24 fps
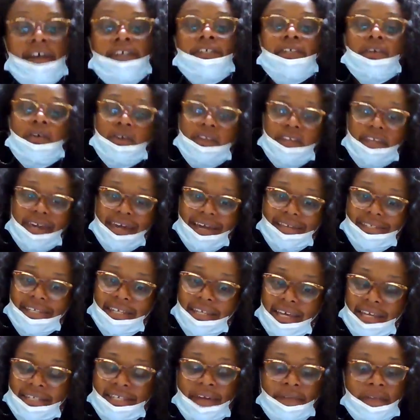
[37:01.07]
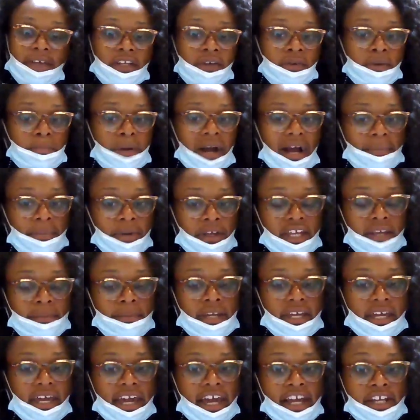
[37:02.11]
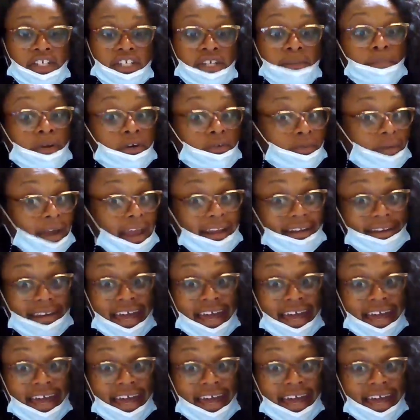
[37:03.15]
So yes, it does have to do with problem communication, but right